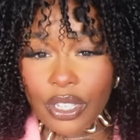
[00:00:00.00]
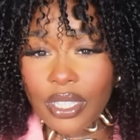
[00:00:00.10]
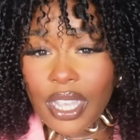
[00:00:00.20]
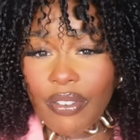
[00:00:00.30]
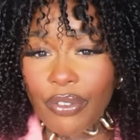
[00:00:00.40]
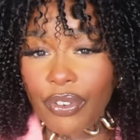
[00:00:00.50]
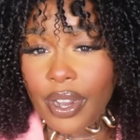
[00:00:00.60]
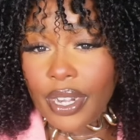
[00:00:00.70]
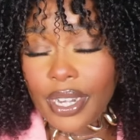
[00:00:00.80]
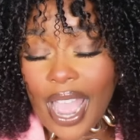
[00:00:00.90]
just giving
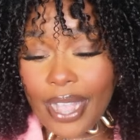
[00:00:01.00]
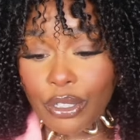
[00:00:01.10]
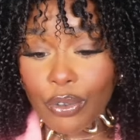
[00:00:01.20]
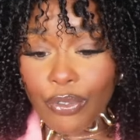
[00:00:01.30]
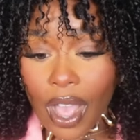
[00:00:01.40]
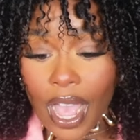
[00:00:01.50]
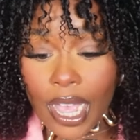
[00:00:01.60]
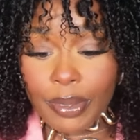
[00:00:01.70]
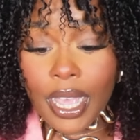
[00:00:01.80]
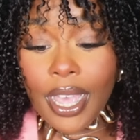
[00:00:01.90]
very natural
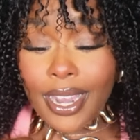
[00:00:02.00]
vibes.